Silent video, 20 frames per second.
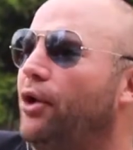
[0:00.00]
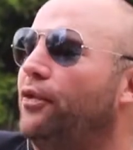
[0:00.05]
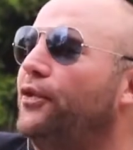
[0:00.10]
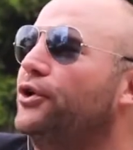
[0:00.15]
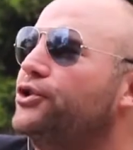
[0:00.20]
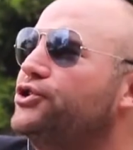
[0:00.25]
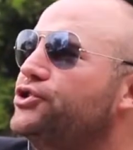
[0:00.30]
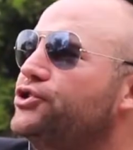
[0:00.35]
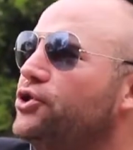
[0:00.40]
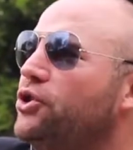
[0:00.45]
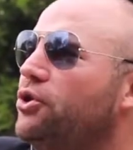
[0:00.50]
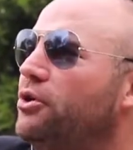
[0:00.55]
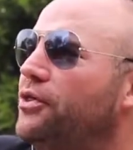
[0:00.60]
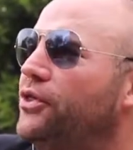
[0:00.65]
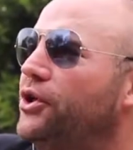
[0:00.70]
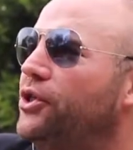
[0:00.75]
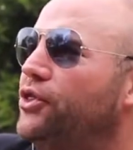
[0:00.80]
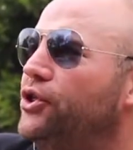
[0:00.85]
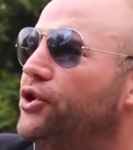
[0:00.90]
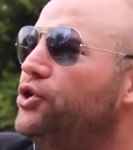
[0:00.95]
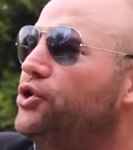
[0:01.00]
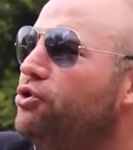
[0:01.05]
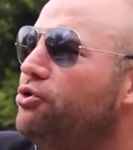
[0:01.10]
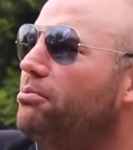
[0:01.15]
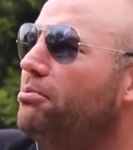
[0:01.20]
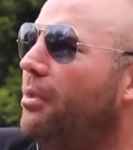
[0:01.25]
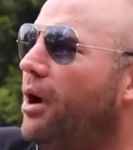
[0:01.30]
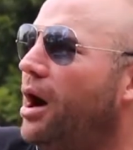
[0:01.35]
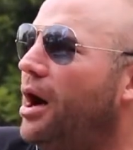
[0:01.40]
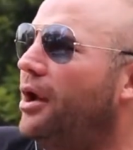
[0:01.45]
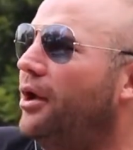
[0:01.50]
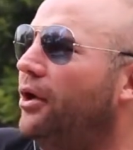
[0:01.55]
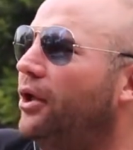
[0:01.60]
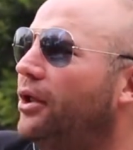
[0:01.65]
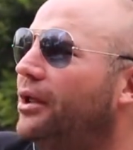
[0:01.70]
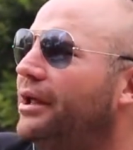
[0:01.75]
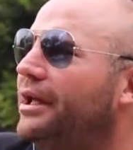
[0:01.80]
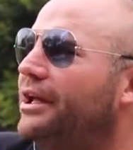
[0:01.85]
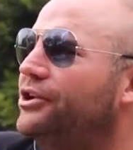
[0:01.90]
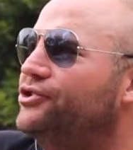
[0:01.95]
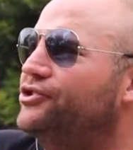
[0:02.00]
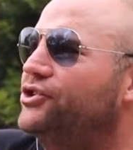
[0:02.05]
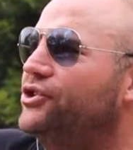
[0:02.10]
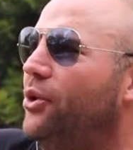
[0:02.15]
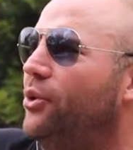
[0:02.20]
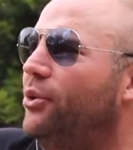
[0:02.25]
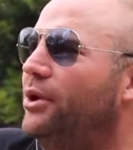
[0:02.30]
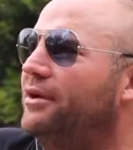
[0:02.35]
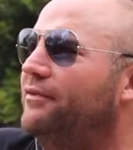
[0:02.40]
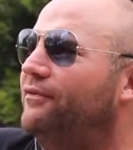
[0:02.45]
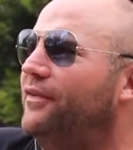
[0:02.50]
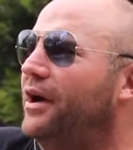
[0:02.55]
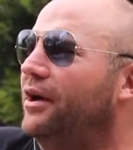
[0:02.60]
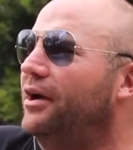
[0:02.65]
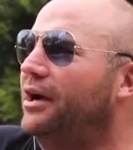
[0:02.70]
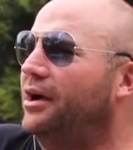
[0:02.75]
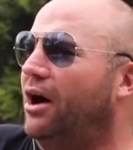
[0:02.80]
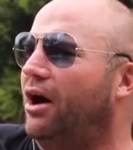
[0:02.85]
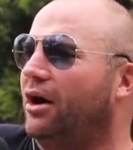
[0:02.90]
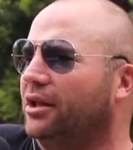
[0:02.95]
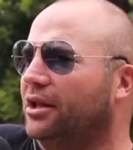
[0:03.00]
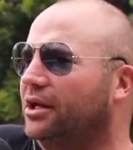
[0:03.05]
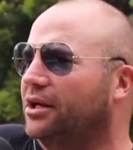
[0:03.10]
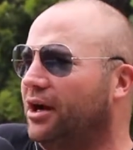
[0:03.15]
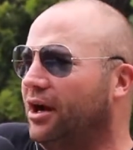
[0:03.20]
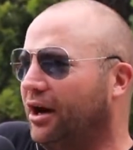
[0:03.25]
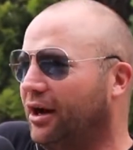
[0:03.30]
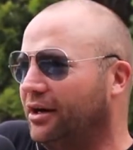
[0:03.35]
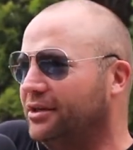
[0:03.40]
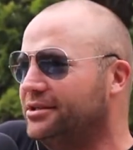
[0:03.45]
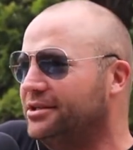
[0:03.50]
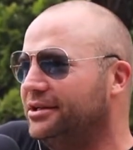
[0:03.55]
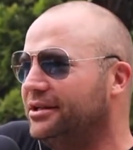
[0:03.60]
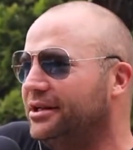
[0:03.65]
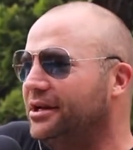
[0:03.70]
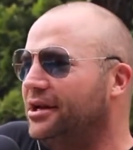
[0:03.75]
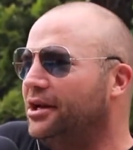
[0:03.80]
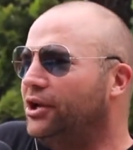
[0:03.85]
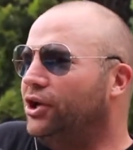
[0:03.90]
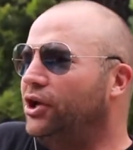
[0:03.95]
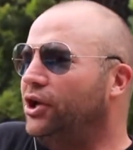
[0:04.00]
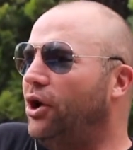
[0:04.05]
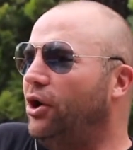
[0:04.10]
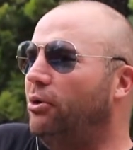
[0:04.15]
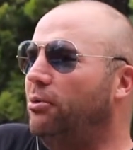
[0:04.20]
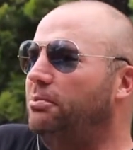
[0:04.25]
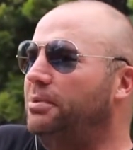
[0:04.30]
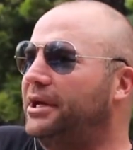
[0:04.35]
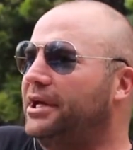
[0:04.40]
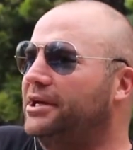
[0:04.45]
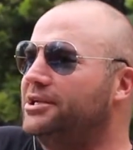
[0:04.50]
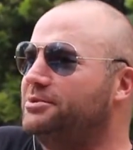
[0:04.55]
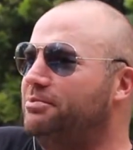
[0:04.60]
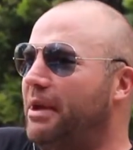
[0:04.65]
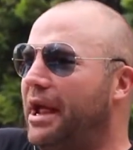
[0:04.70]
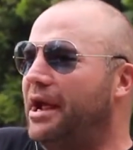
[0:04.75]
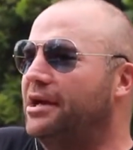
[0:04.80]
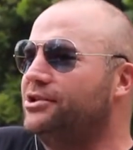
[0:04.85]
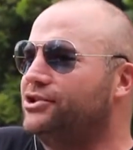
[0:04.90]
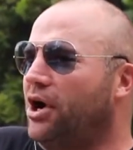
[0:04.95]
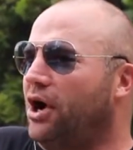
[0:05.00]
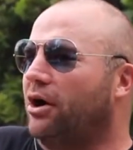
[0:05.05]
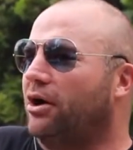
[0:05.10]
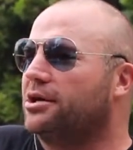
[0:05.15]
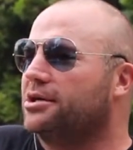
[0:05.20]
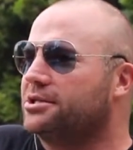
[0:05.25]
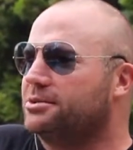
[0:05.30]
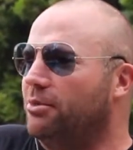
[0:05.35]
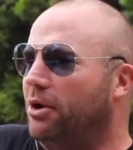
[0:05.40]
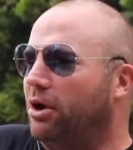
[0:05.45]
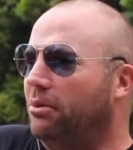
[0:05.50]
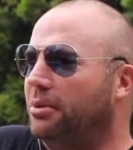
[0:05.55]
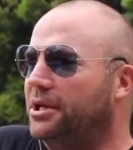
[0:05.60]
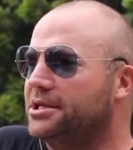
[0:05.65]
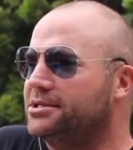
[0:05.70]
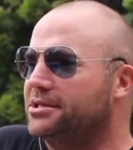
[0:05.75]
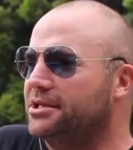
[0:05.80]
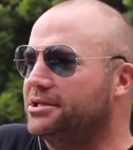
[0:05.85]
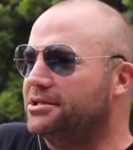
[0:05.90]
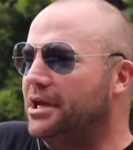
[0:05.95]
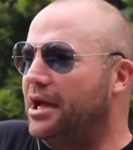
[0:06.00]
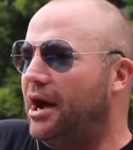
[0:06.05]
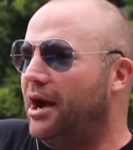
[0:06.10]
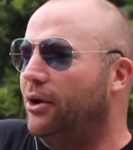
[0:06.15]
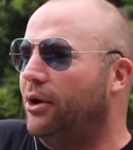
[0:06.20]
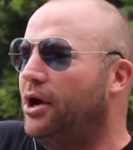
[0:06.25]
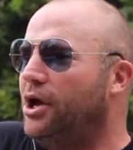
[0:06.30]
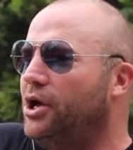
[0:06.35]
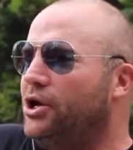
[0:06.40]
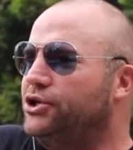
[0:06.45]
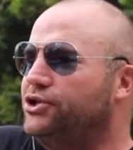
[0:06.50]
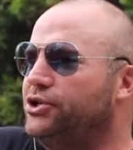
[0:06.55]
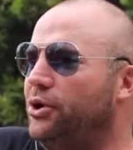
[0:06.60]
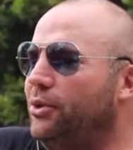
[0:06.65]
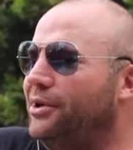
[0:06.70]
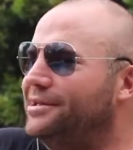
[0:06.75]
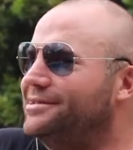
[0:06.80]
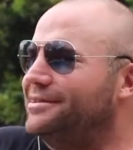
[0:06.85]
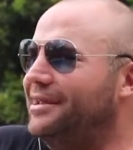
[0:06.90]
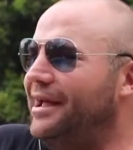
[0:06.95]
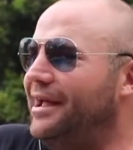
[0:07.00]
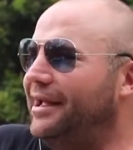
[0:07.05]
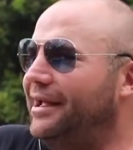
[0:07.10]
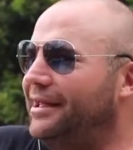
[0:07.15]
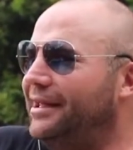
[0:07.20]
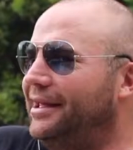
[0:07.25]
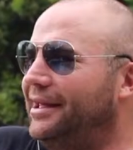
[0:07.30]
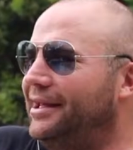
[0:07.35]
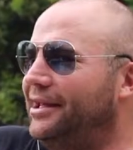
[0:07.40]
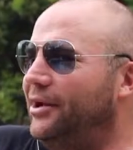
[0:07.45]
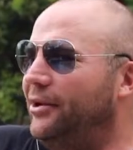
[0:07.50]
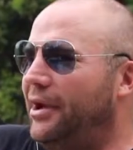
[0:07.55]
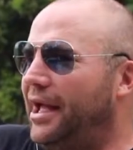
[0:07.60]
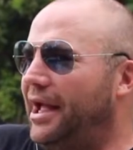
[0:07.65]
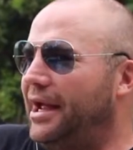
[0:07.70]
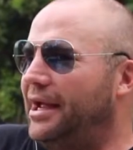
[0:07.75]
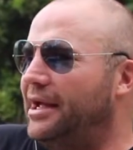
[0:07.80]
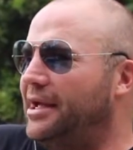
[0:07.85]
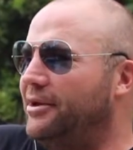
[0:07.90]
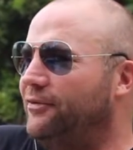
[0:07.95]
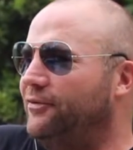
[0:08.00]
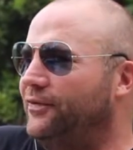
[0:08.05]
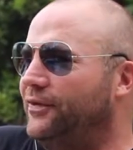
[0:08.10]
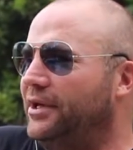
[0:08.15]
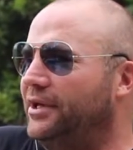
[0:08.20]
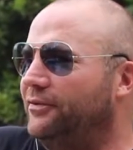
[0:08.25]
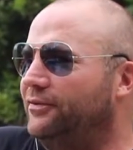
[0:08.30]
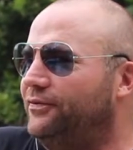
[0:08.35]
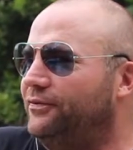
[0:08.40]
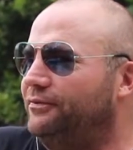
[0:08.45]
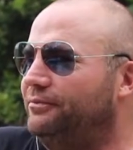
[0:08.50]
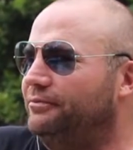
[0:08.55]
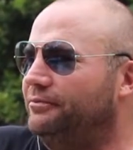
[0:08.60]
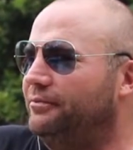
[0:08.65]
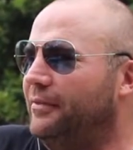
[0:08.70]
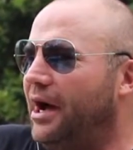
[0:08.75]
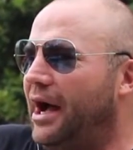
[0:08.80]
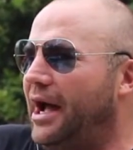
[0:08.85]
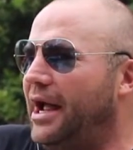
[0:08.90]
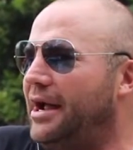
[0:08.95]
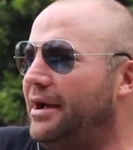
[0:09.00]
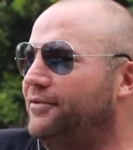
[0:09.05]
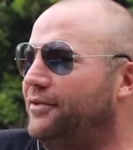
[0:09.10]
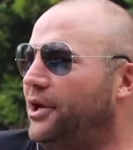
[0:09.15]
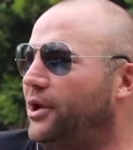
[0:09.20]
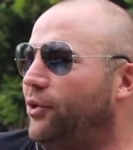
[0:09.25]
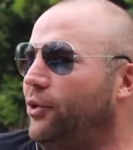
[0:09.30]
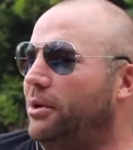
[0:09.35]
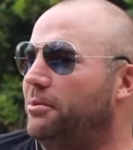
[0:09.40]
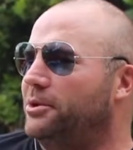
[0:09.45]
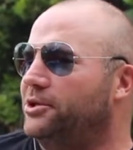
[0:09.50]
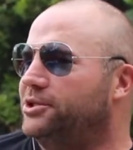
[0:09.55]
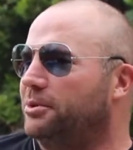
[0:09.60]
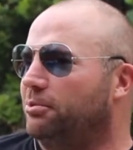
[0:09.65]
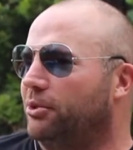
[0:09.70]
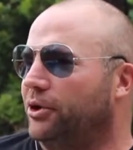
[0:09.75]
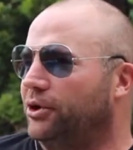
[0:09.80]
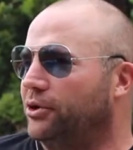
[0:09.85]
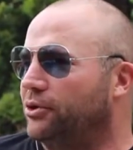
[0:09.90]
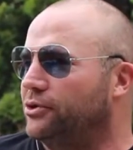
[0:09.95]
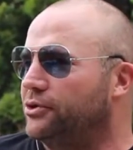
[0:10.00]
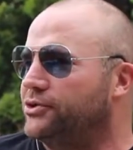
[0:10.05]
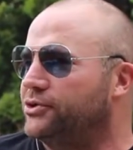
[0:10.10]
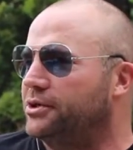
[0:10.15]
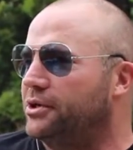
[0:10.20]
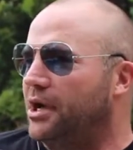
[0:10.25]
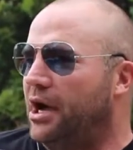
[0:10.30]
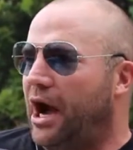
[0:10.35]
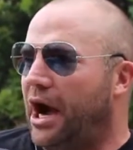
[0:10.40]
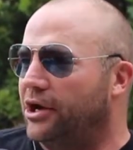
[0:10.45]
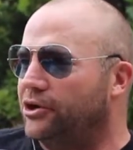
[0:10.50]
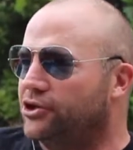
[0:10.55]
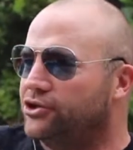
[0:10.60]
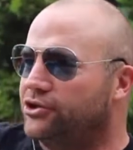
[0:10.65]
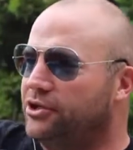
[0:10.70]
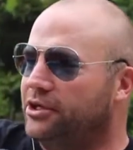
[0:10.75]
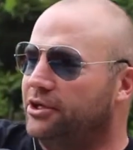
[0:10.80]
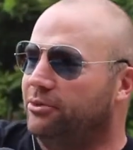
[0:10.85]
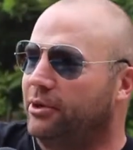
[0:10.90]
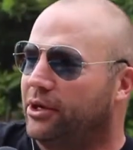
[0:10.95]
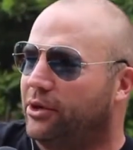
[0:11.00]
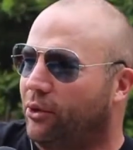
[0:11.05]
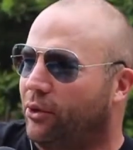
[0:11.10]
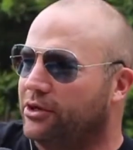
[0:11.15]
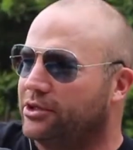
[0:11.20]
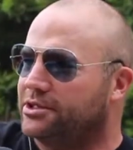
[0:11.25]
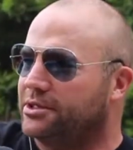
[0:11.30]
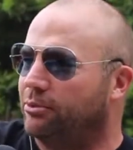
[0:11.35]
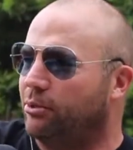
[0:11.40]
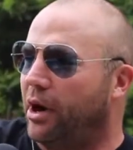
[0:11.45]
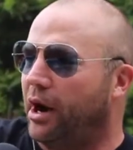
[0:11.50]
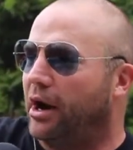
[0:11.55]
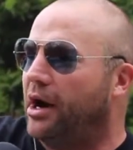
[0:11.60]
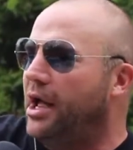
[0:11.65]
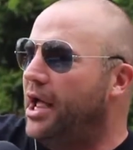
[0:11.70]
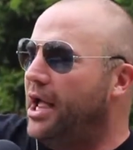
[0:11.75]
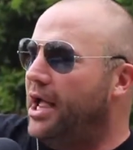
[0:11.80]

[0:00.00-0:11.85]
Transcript: The new model is going very a la carte, because bands are a small business now. So it's like, hey, if I have the equipment to produce, I just need to record somewhere.